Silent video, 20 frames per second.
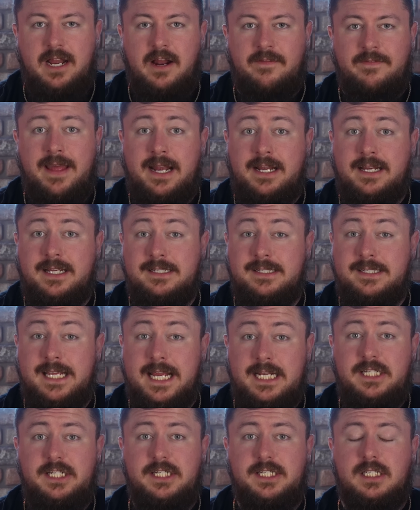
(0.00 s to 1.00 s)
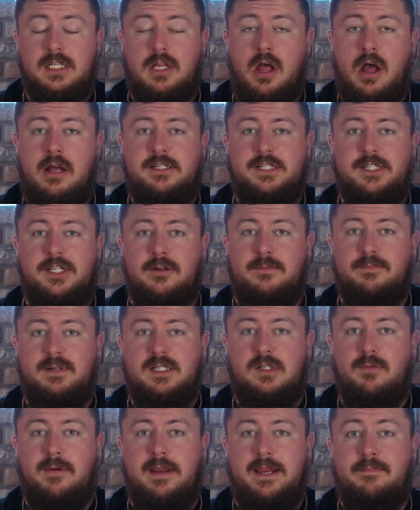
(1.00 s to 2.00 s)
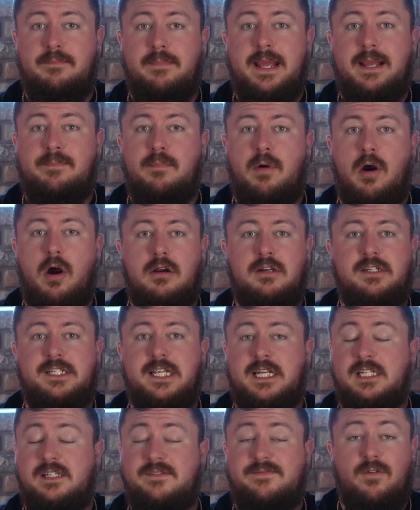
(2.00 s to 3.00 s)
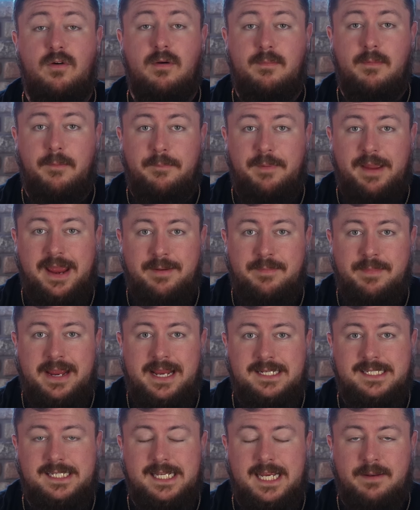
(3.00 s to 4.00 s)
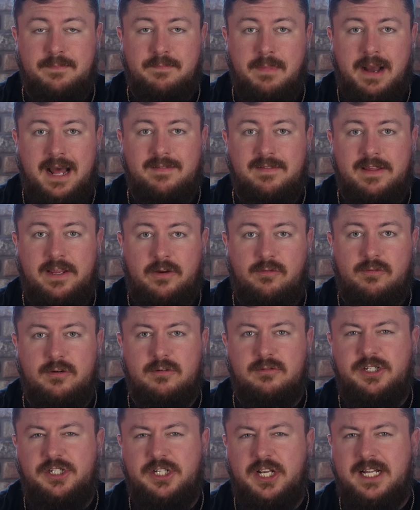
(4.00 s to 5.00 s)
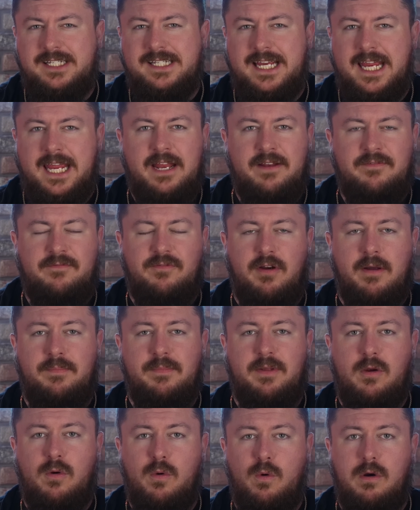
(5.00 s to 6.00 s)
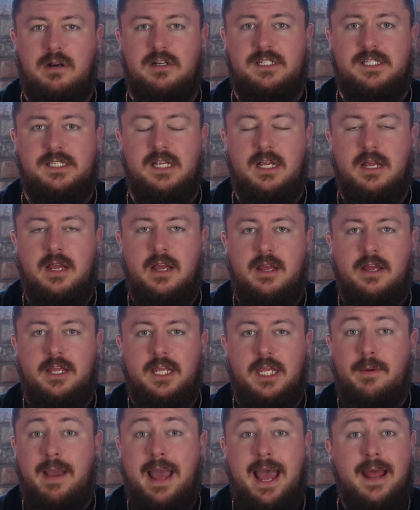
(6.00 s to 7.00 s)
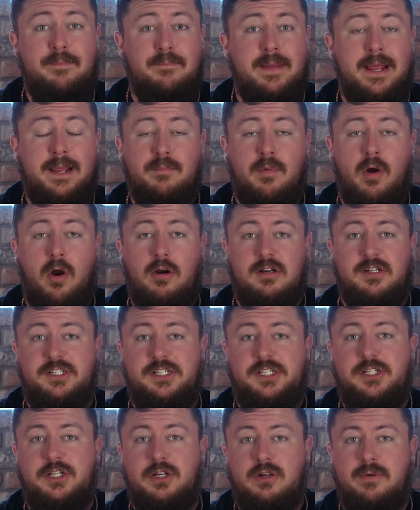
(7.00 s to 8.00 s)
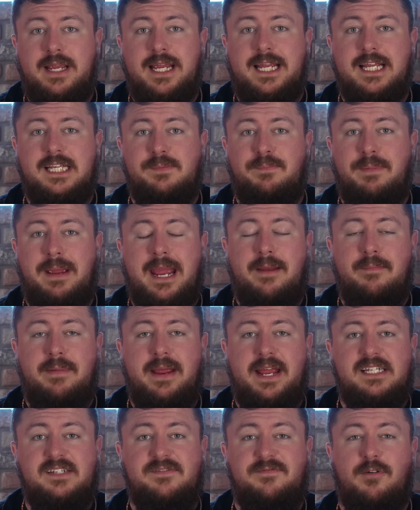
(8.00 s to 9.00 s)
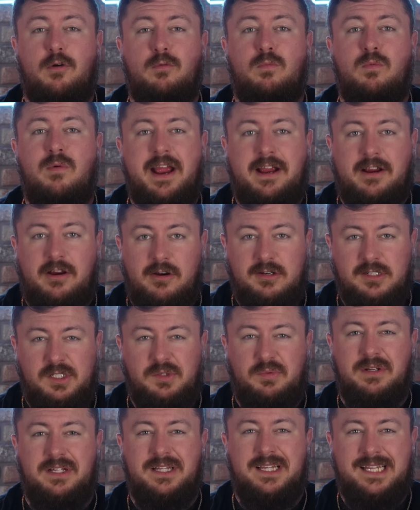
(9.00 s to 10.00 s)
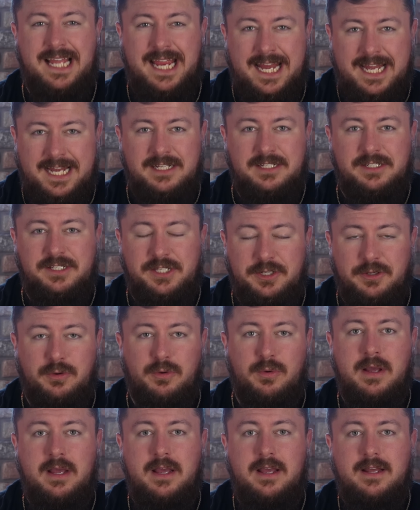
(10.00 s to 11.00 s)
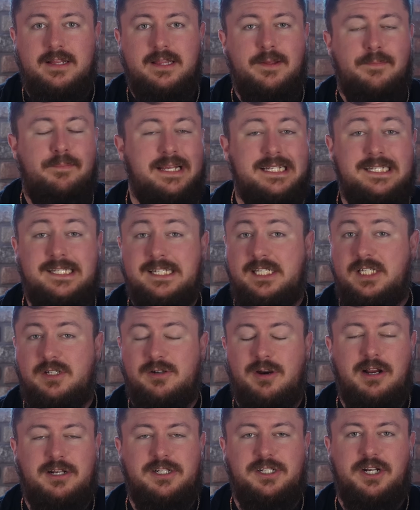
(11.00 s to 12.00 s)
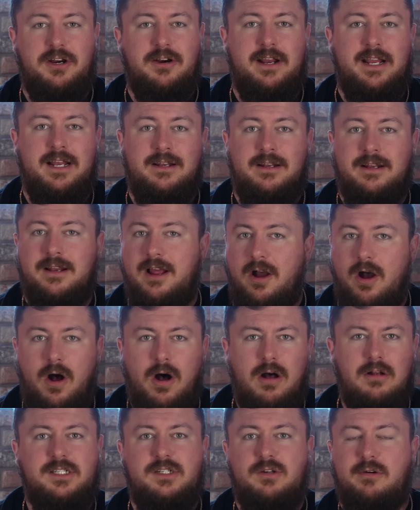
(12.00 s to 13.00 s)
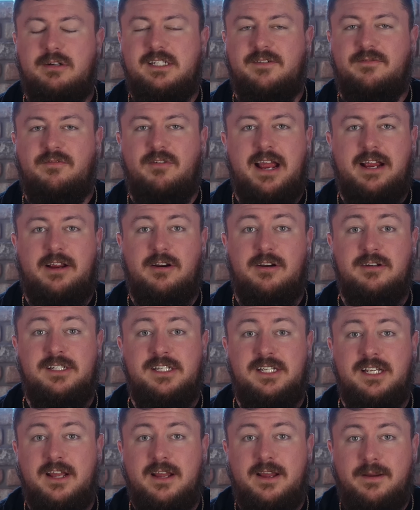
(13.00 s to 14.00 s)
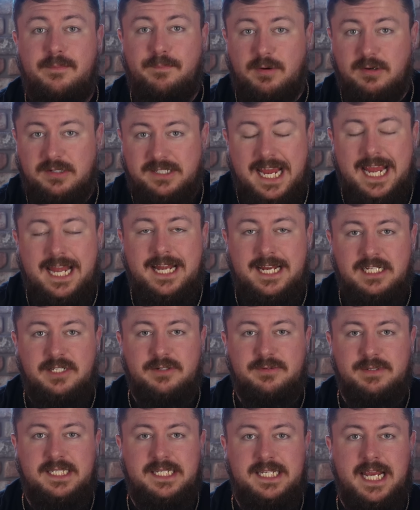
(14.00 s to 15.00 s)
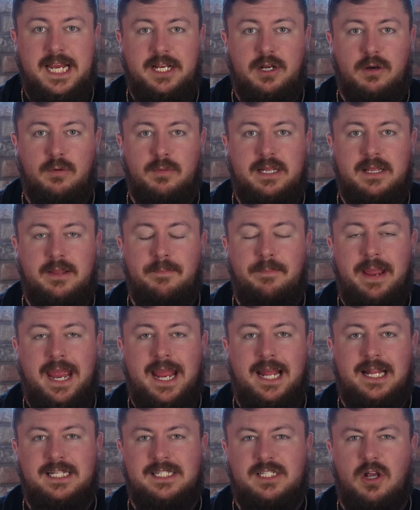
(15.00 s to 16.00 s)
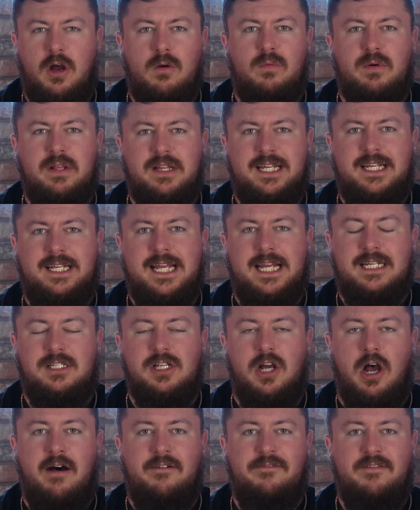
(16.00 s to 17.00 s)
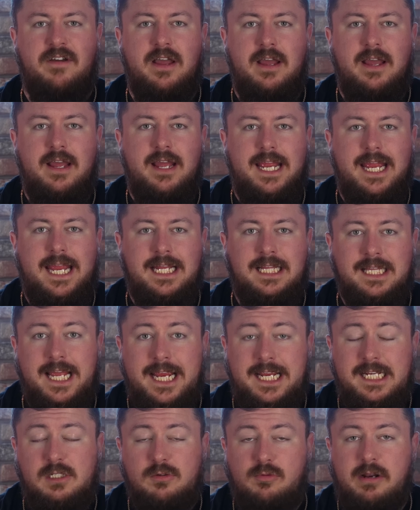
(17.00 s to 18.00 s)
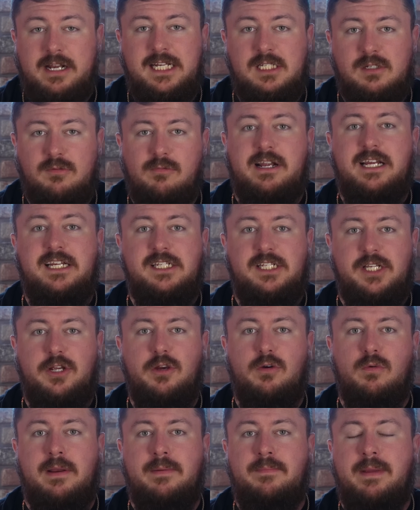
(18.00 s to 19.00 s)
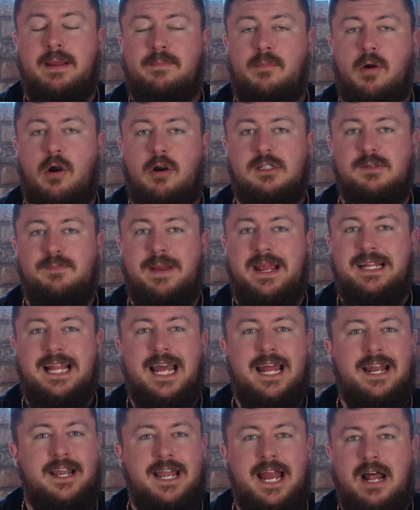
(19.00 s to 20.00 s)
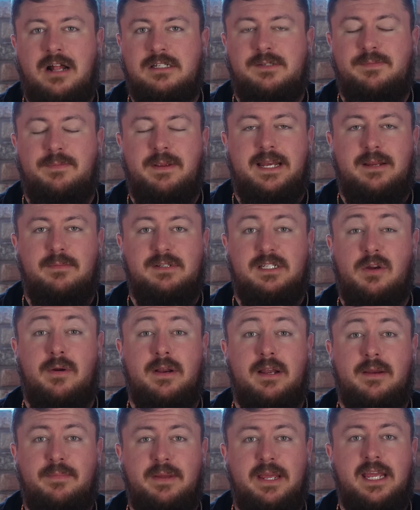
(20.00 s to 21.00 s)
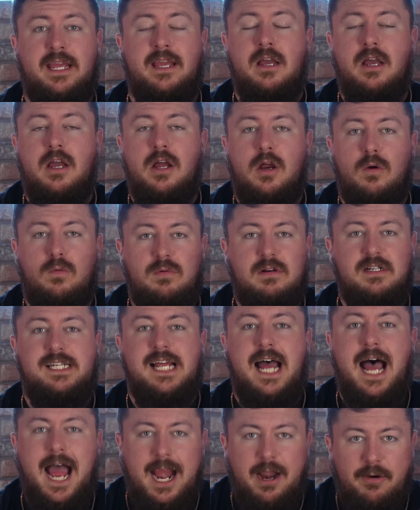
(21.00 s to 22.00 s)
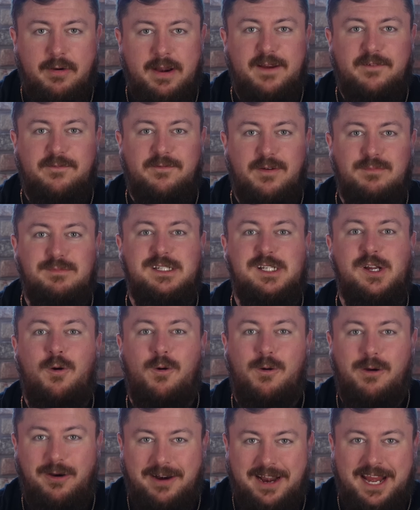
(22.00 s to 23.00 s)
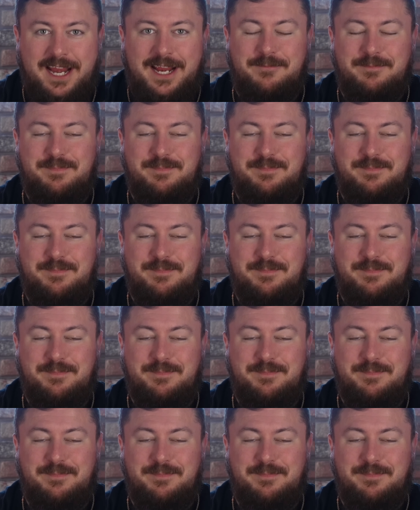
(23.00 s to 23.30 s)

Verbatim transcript: on that contentious lawsuit between Mick Mars and his former bandmates in Motley Crue just in from the courts. You had Mick Mars suing his bandmates for records related to the business structure and all sorts of records pertaining to his tenure with the band. This all really kicked off in late twenty twenty-two when Mick Mars made that announcement he was going to be retiring from touring.